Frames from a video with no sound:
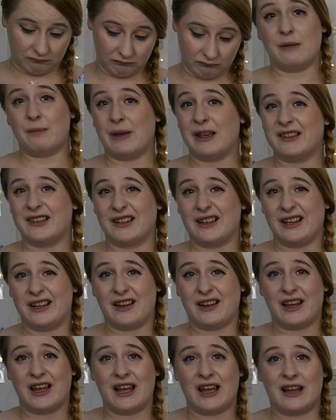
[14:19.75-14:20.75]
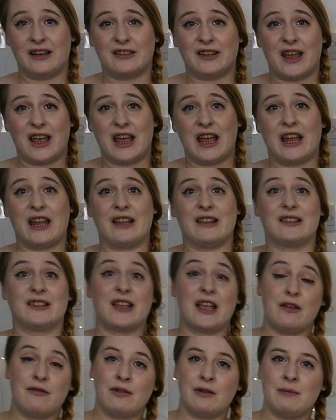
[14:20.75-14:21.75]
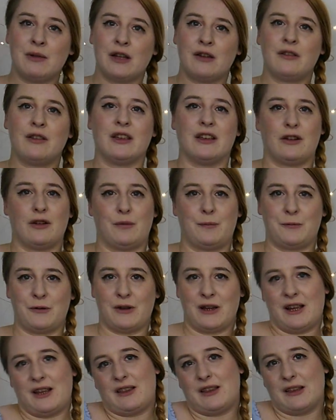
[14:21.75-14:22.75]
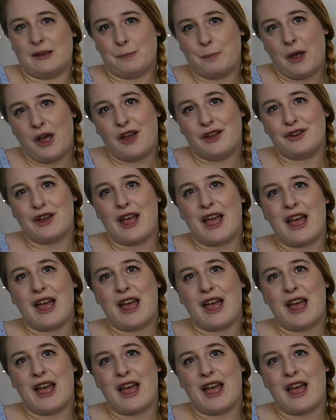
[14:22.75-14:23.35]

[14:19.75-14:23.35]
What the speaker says: And basically, I had a savoury meal that incorporated this bun